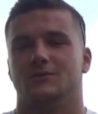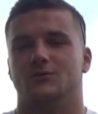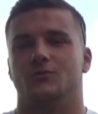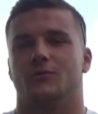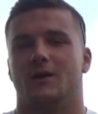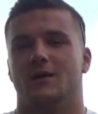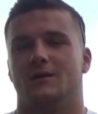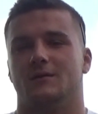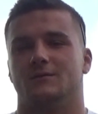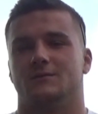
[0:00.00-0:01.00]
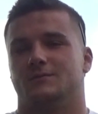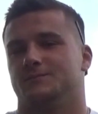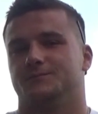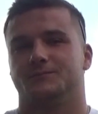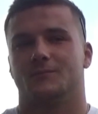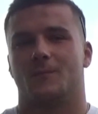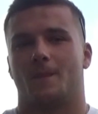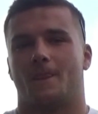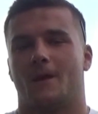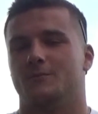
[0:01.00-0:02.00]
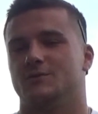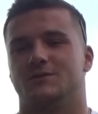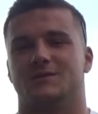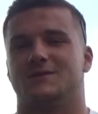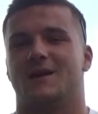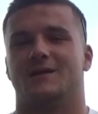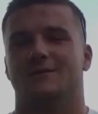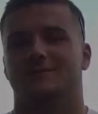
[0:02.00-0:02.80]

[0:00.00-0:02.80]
do great, and I'm just excited.